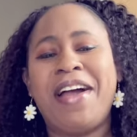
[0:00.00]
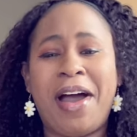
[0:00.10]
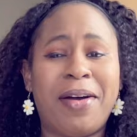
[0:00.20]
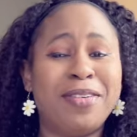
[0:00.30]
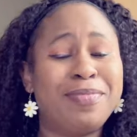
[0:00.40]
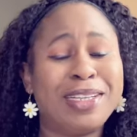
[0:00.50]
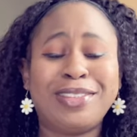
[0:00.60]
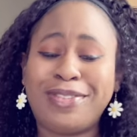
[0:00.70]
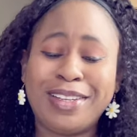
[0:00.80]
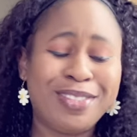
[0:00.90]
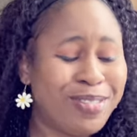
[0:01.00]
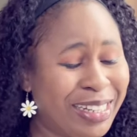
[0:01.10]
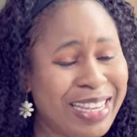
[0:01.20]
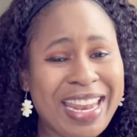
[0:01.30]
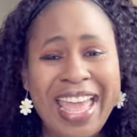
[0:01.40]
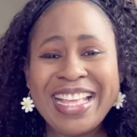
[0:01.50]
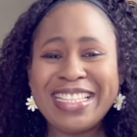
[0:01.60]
Our Best Friend's Wedding